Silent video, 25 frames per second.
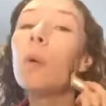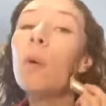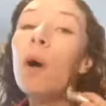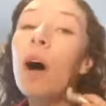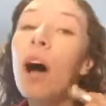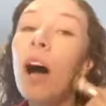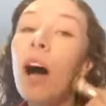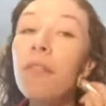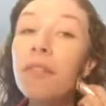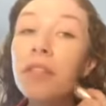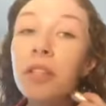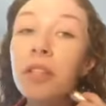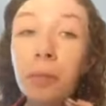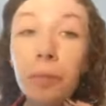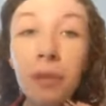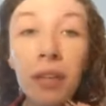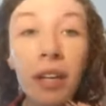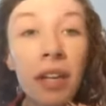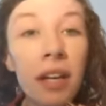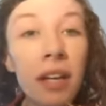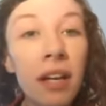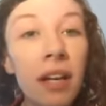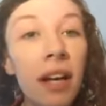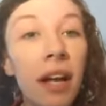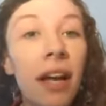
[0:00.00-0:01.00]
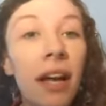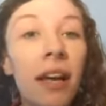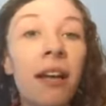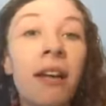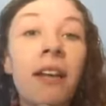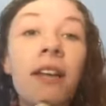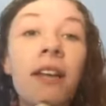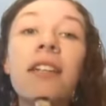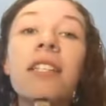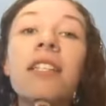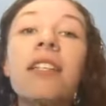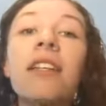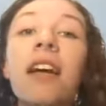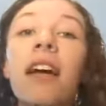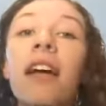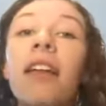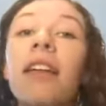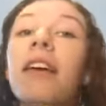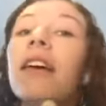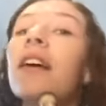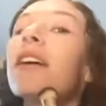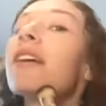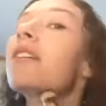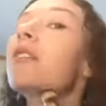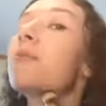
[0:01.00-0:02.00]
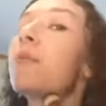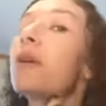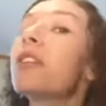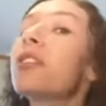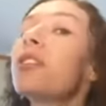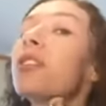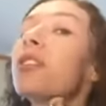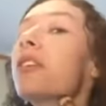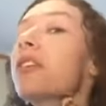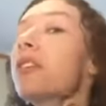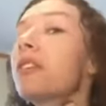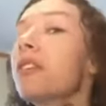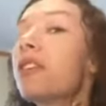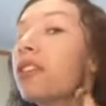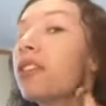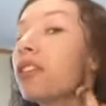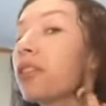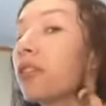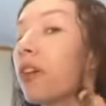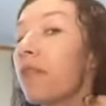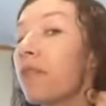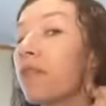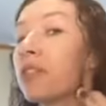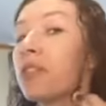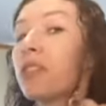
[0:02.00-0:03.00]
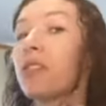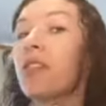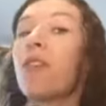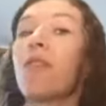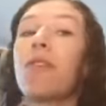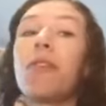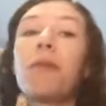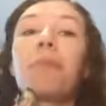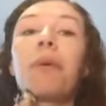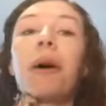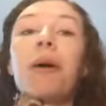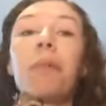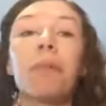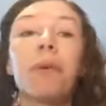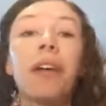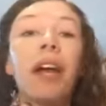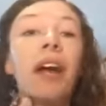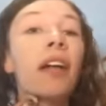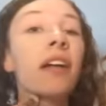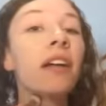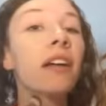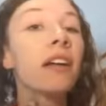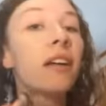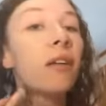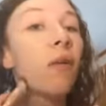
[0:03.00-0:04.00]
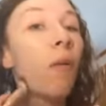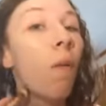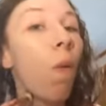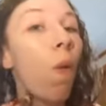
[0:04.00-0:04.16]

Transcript: We'll have to plan a day and get together, especially since you haven't saw the pup yet.